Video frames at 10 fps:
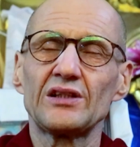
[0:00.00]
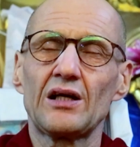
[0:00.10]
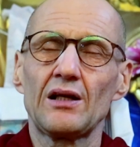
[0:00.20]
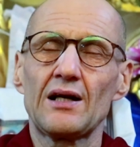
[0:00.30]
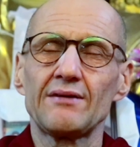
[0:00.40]
see
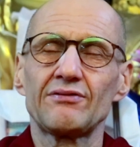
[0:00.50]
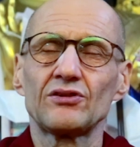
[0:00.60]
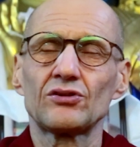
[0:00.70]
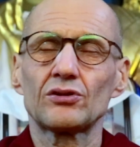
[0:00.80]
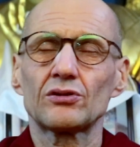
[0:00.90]
our life
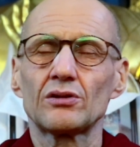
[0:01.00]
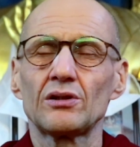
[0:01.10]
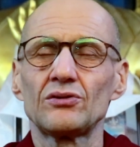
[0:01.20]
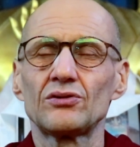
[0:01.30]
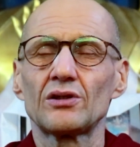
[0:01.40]

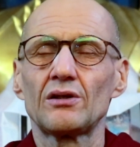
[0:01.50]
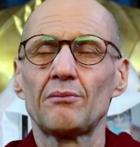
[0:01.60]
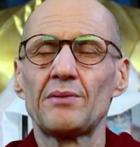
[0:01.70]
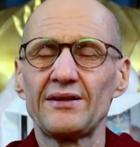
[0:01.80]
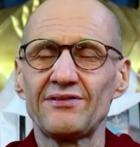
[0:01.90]
as
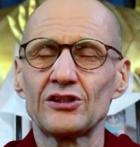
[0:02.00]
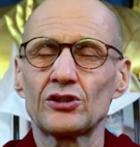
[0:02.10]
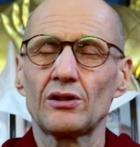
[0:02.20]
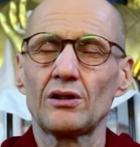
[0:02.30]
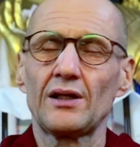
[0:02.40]

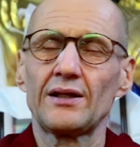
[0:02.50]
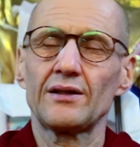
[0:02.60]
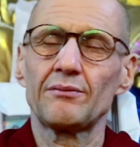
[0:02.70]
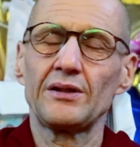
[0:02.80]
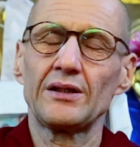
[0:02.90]
beneficial
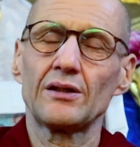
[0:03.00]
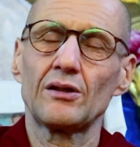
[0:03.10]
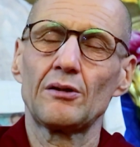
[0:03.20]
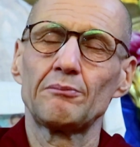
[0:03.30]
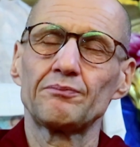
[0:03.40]
and being,
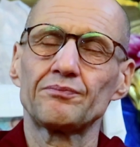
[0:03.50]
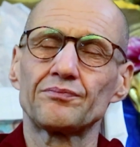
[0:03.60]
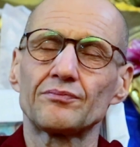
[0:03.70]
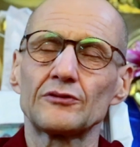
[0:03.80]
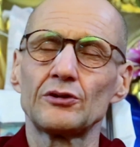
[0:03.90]

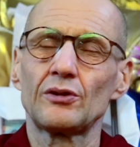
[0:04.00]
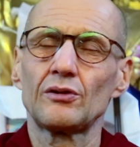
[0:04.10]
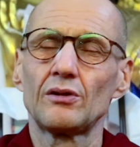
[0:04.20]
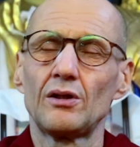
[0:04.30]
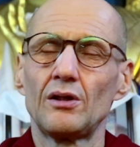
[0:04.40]

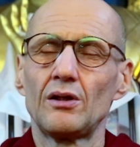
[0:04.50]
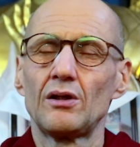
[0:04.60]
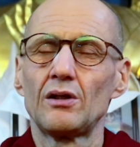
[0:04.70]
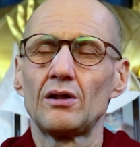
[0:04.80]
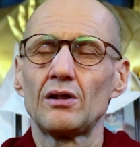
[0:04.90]

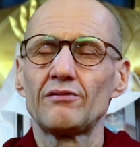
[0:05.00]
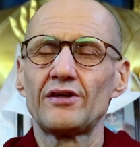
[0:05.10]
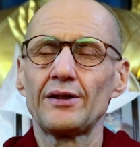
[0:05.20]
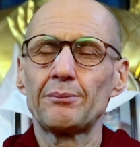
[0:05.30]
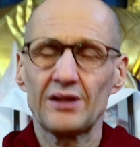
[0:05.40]
a
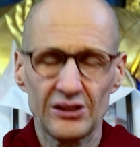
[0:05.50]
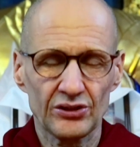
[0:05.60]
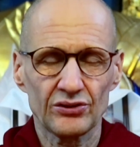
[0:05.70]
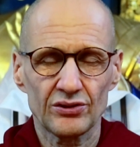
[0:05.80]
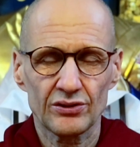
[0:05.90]
very
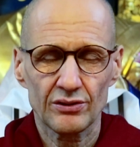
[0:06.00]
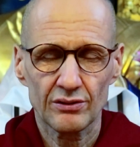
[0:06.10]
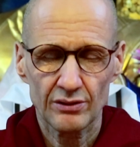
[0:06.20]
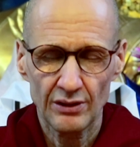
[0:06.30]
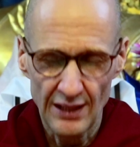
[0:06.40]
precious
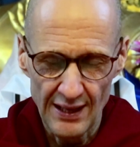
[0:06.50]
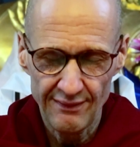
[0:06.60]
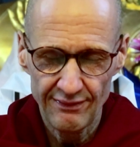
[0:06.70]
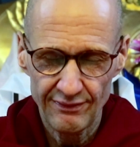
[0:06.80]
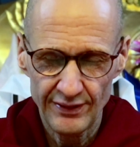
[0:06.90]

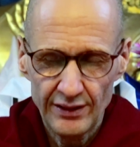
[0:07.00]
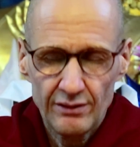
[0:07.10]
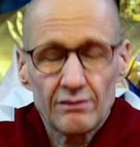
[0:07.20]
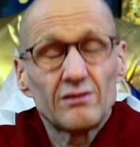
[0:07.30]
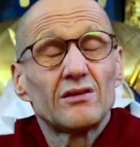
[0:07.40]
life,
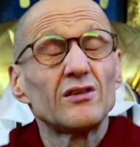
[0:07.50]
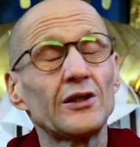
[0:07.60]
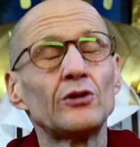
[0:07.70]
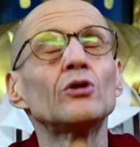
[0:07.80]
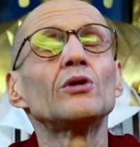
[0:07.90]
then
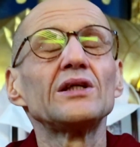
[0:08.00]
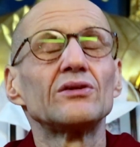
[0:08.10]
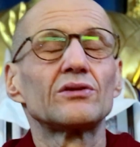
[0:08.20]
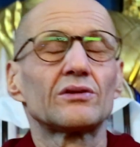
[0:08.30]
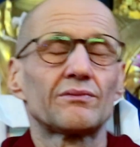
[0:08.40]
who
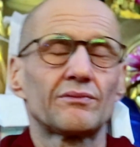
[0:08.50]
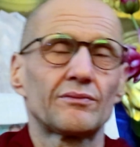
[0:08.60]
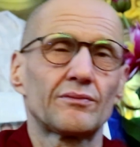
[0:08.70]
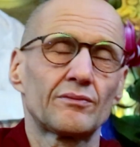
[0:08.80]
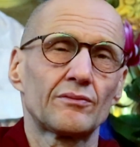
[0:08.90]
is?
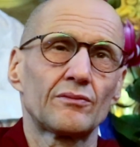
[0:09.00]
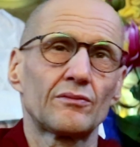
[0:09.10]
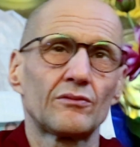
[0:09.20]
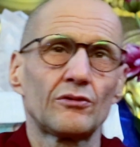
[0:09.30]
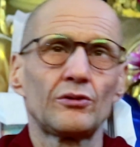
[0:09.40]

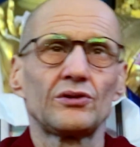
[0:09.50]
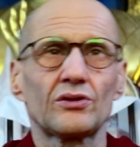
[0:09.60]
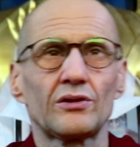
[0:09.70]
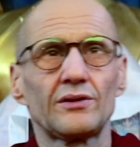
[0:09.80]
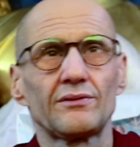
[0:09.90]
Who is
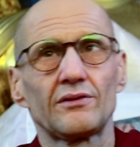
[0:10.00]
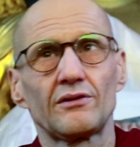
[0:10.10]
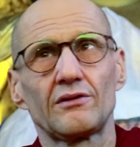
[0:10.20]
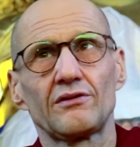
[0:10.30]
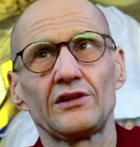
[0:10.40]
going to
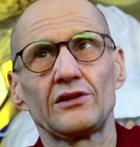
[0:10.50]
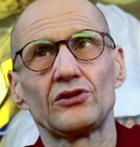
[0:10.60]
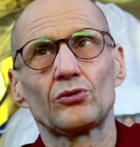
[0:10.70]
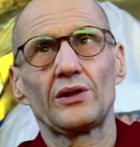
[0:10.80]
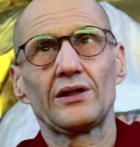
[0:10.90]
feel
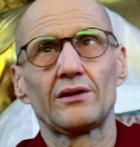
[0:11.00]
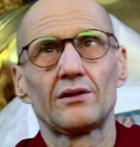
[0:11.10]
this way?